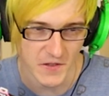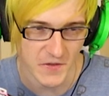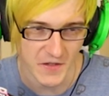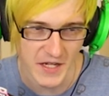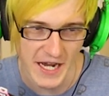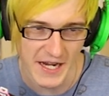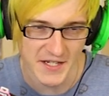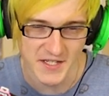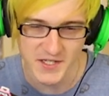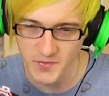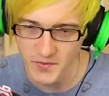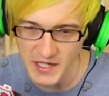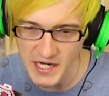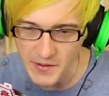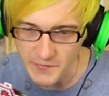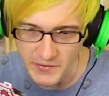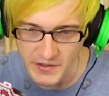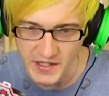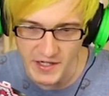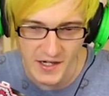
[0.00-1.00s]
of you guys or
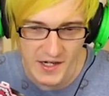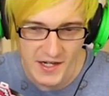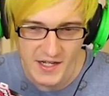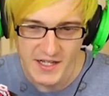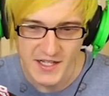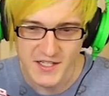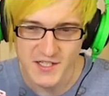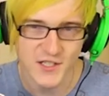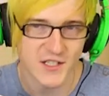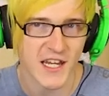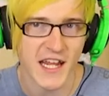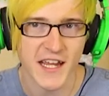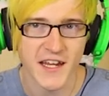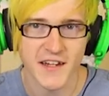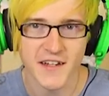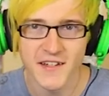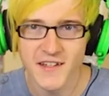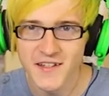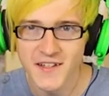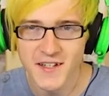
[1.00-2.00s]
whatever
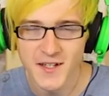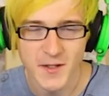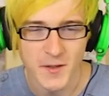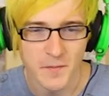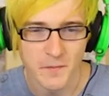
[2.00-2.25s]
stayed,